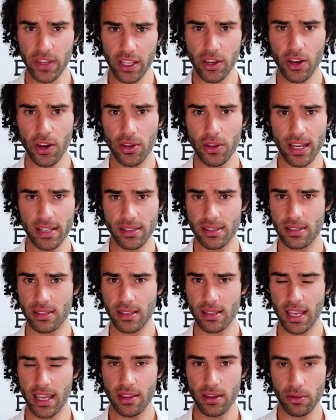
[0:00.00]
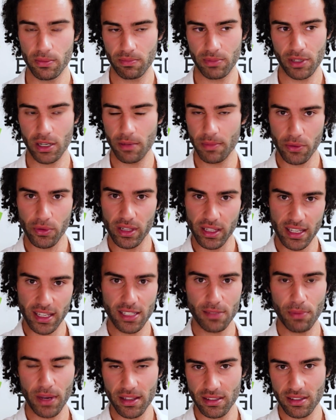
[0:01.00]
video that's either going to be
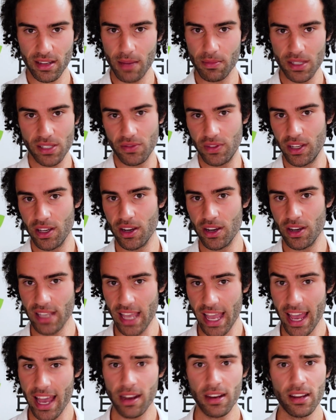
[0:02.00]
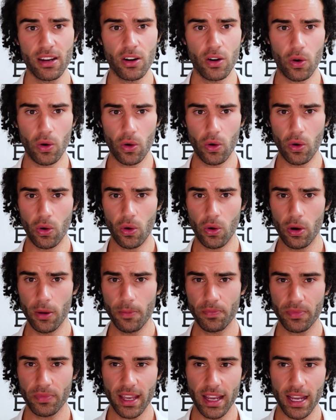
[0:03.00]
released by the time this video is out
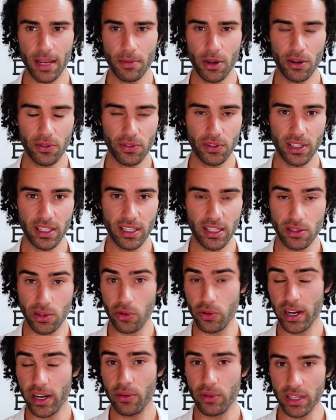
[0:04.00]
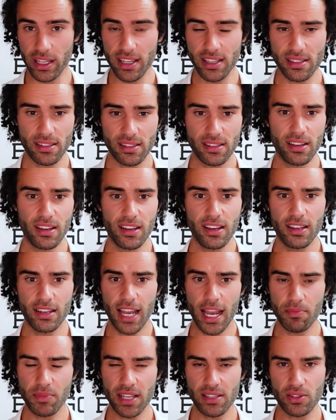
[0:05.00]
or hopefully is already released.
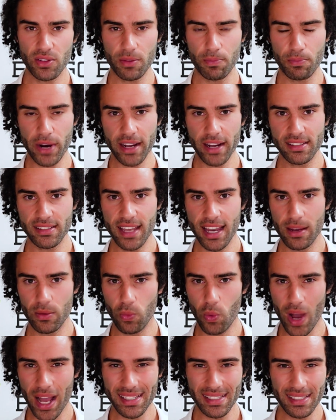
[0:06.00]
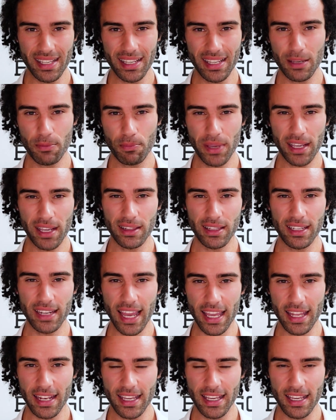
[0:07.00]
That sort of breaks down why zinc
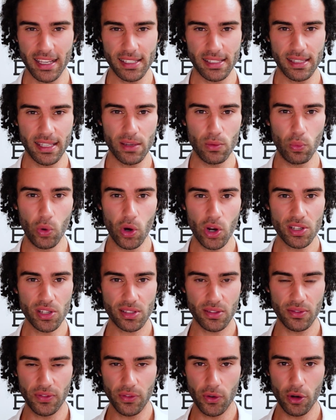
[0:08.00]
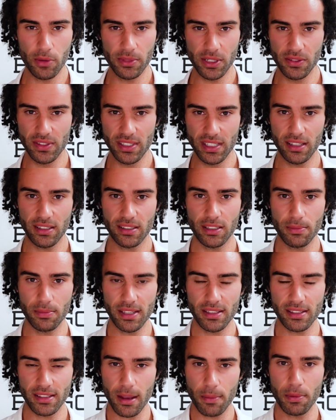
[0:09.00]
picolinate is the worst form of zinc to
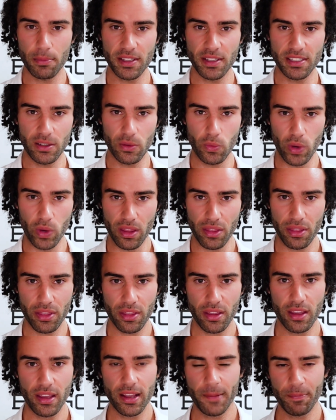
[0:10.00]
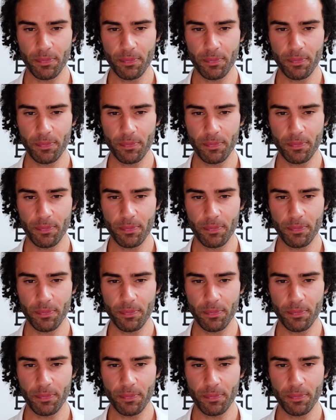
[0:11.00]
be supplementing with.